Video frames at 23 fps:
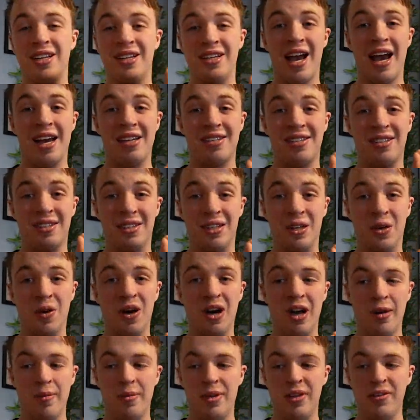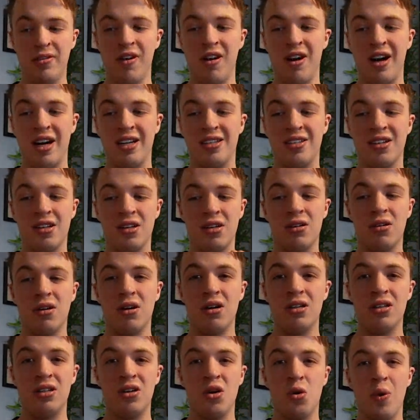Yes, you heard me right,
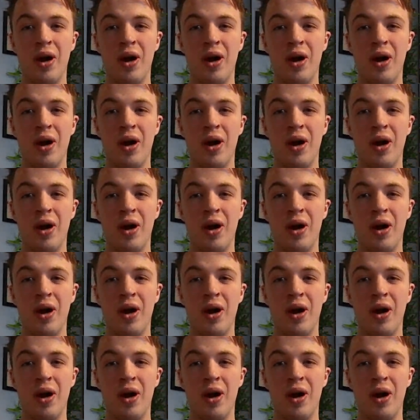on your